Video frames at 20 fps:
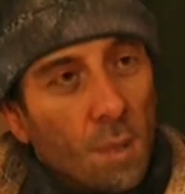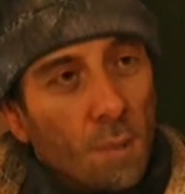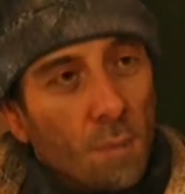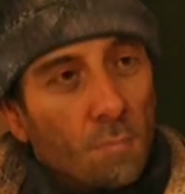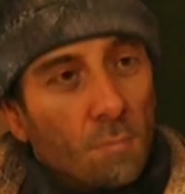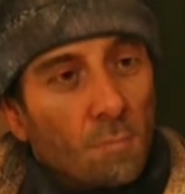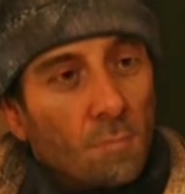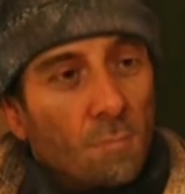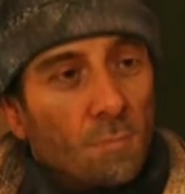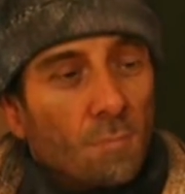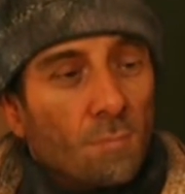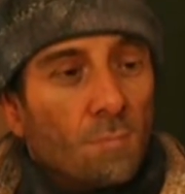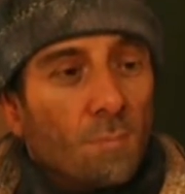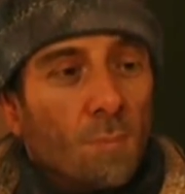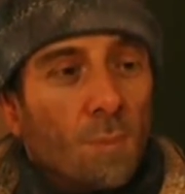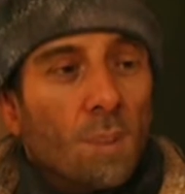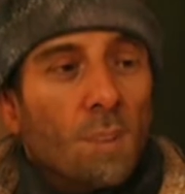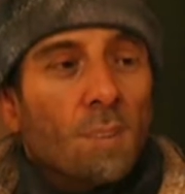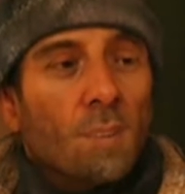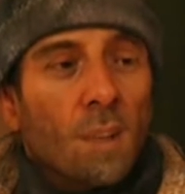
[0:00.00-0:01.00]
and that's not
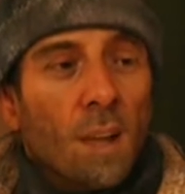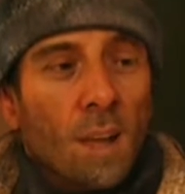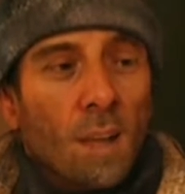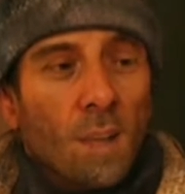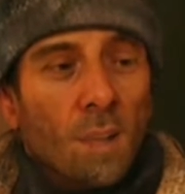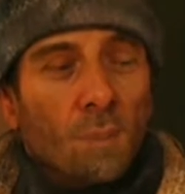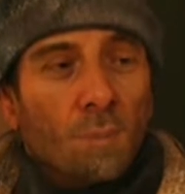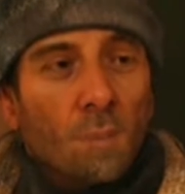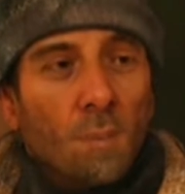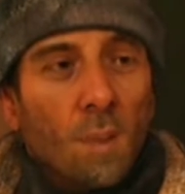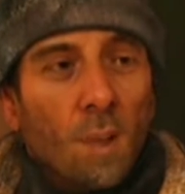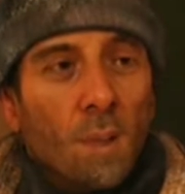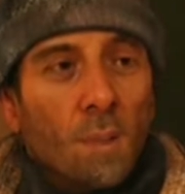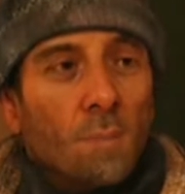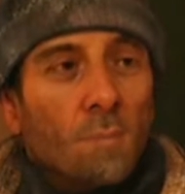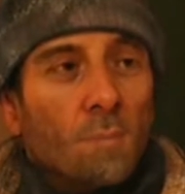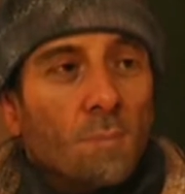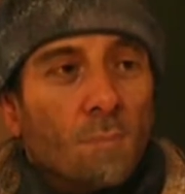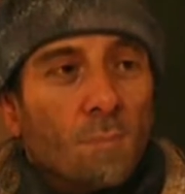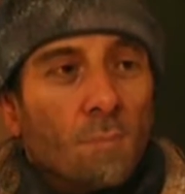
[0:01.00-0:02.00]
saying anything. Like I'm not saying
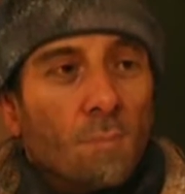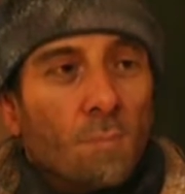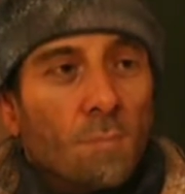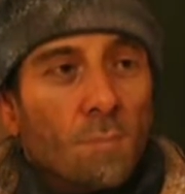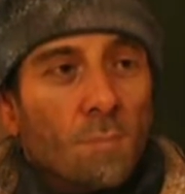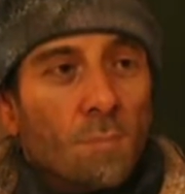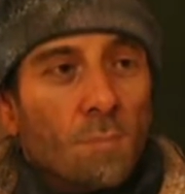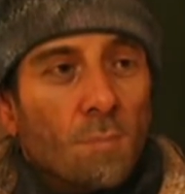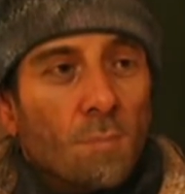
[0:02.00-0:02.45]
homeless people are.